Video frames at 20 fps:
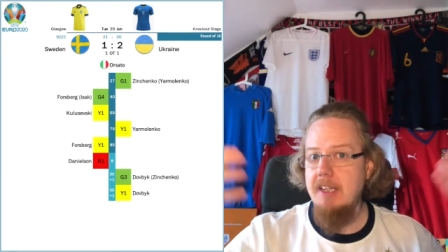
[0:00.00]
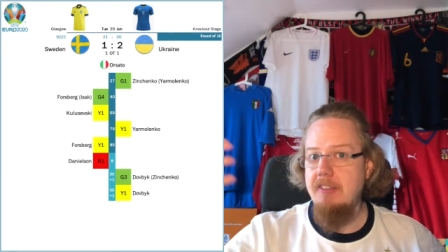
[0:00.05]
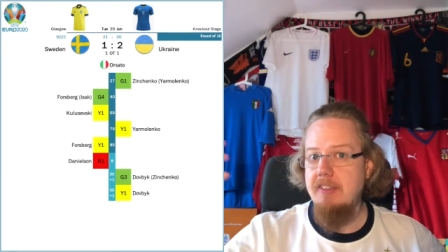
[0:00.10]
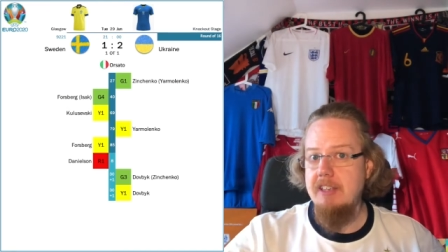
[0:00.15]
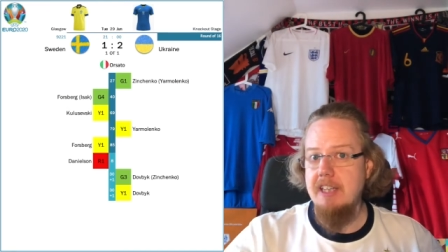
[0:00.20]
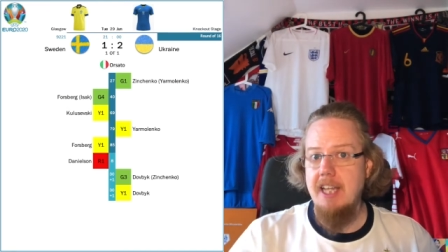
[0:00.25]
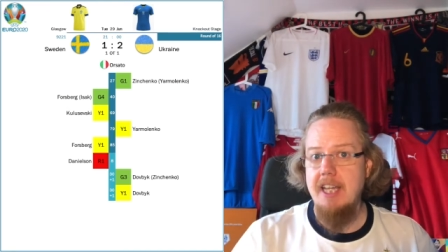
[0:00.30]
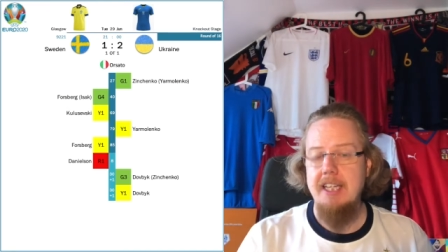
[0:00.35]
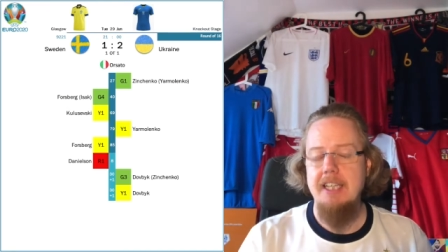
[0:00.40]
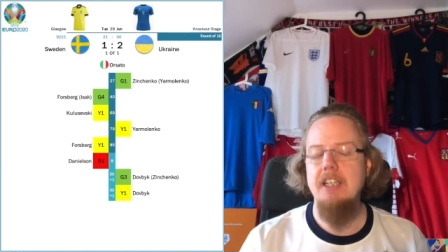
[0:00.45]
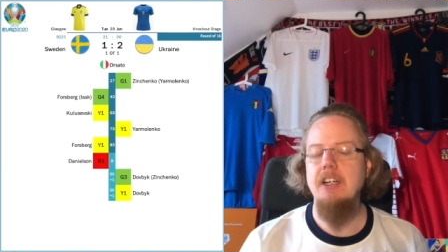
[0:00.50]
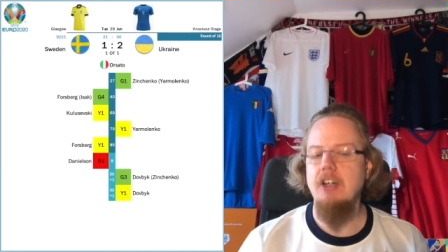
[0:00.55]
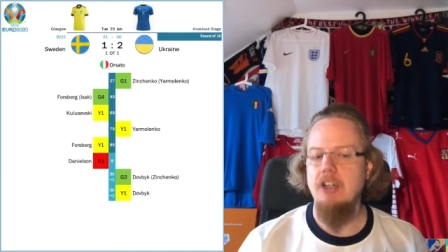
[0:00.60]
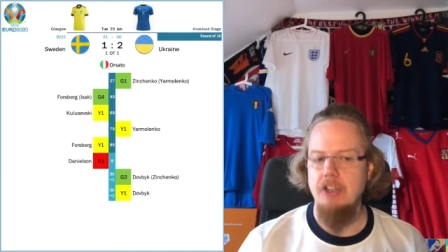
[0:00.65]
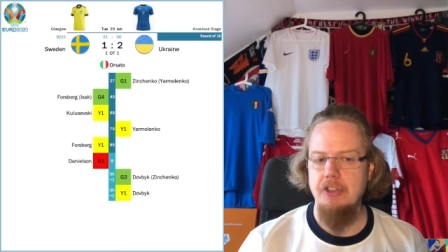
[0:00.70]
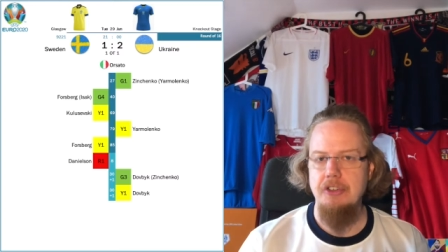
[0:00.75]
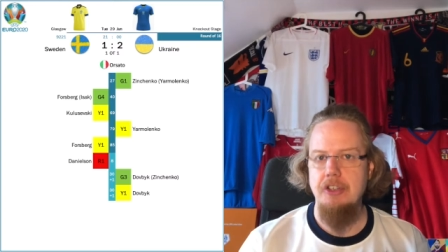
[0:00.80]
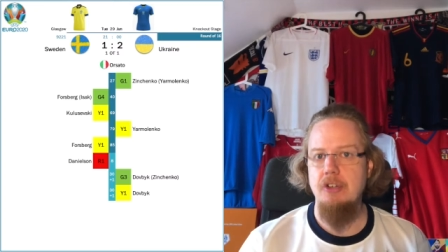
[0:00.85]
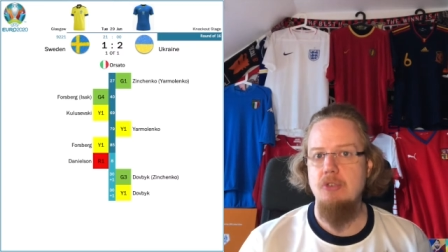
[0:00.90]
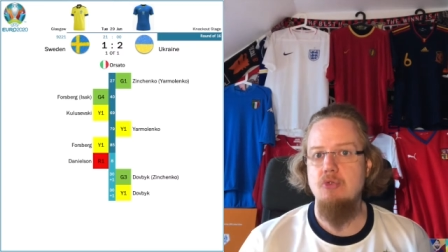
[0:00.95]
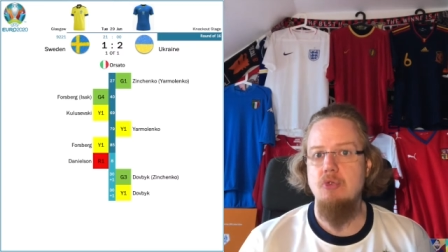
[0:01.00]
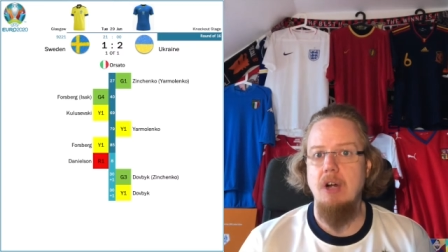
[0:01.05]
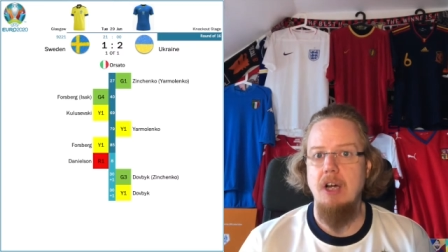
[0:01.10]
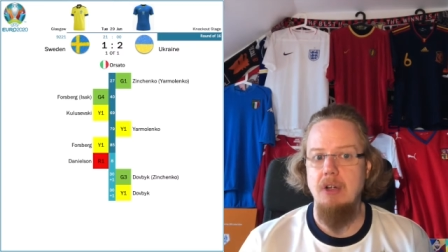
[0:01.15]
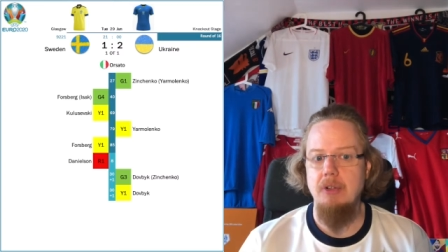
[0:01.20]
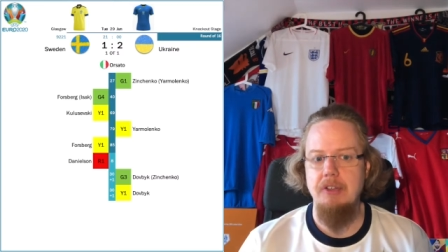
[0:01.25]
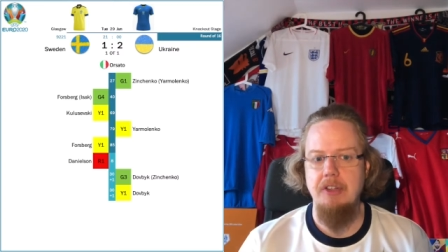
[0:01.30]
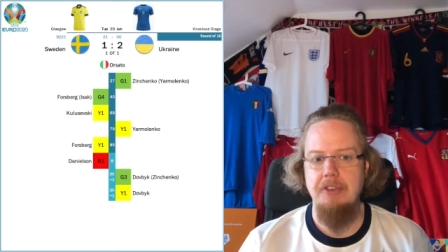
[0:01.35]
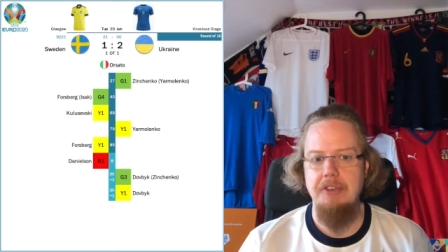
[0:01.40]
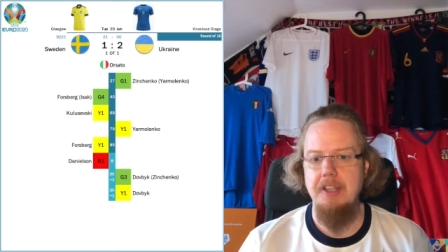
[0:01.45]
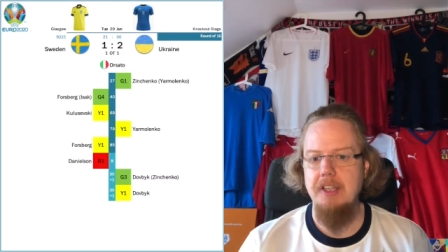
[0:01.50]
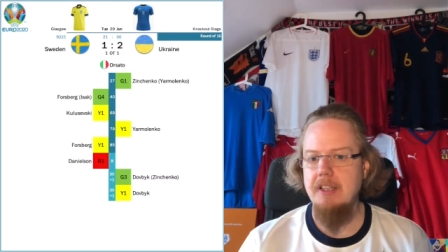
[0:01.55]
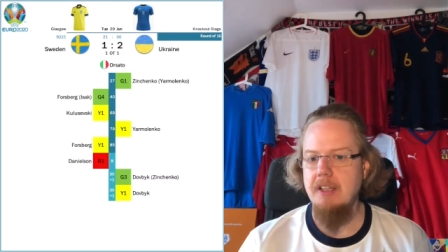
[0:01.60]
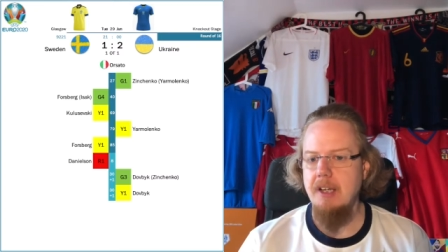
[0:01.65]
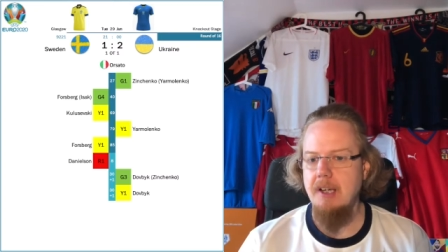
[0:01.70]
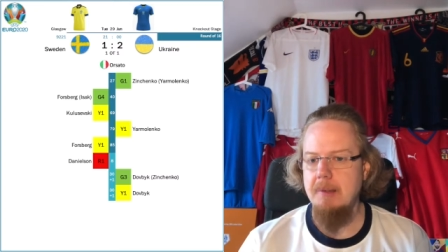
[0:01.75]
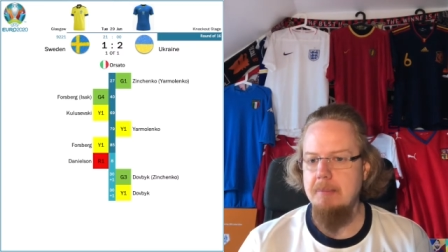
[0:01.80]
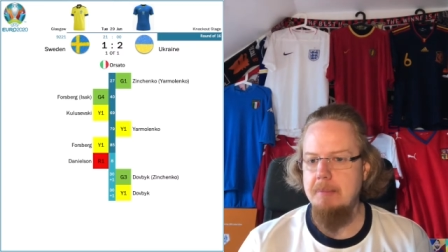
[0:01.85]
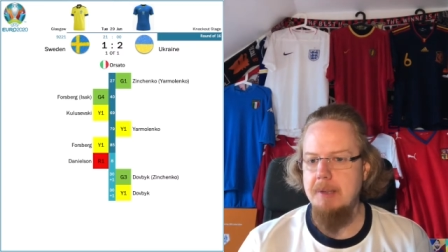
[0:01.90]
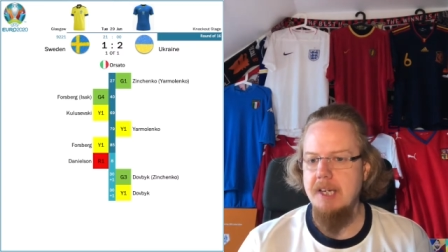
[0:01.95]
is lying on the ground. I think
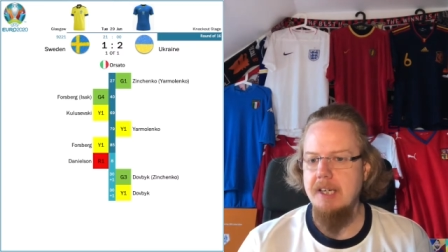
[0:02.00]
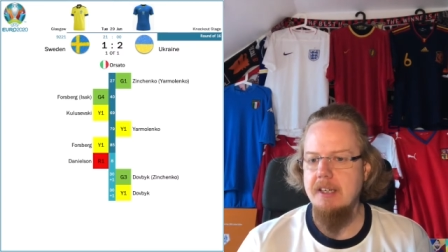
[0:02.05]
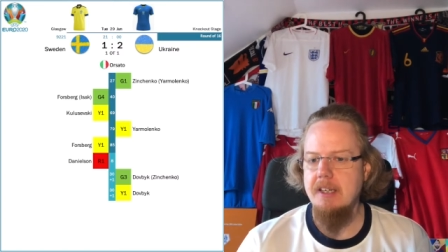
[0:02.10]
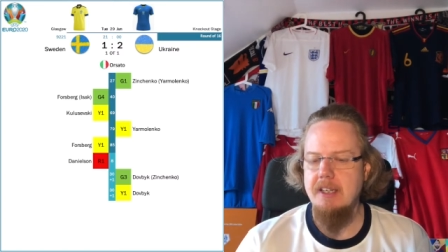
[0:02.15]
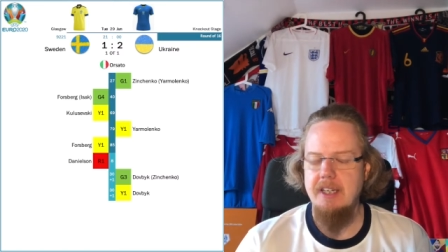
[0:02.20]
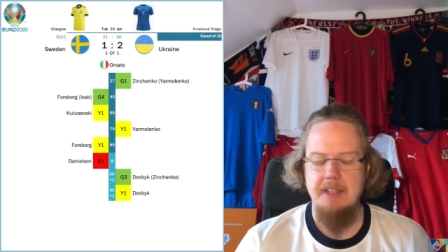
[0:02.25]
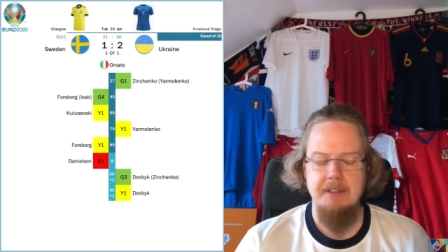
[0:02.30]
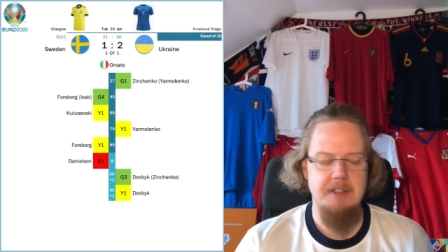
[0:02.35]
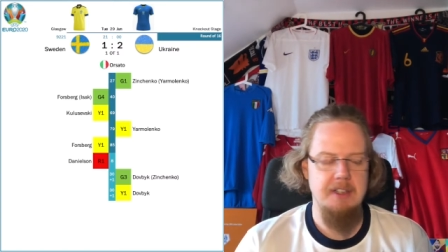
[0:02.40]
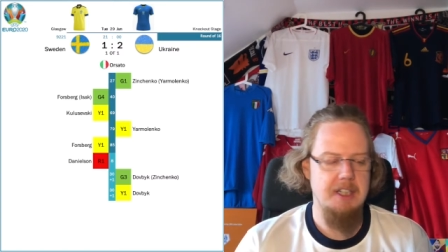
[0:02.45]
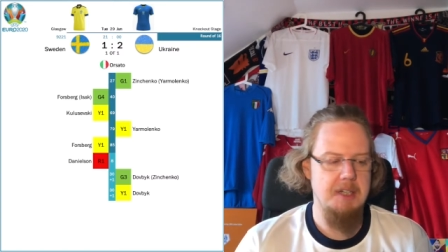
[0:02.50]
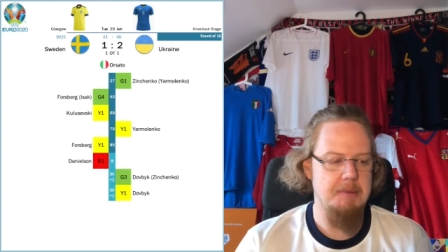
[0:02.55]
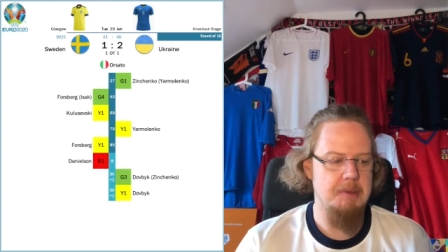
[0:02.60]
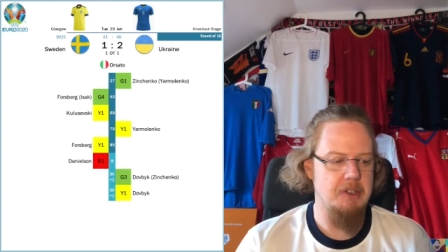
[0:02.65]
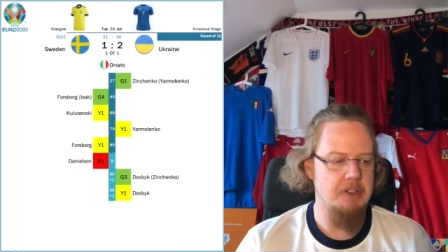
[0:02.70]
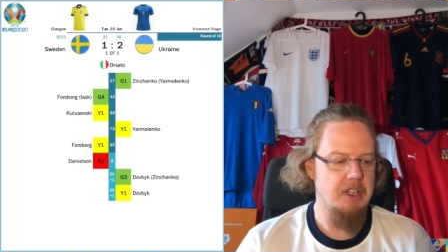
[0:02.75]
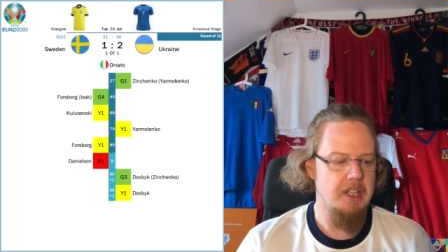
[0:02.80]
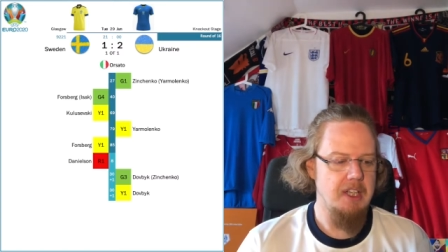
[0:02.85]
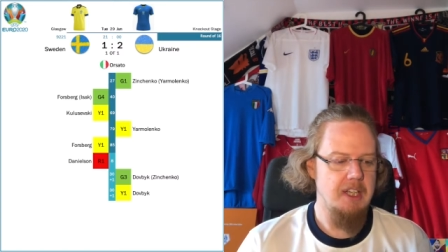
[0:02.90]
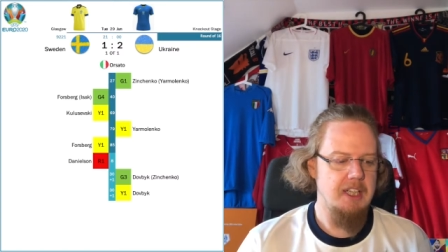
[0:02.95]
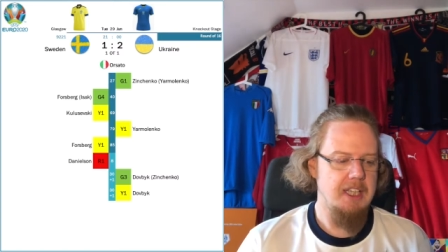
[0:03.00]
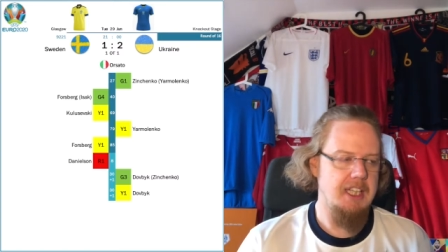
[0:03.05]
uh, Bergkenker came on.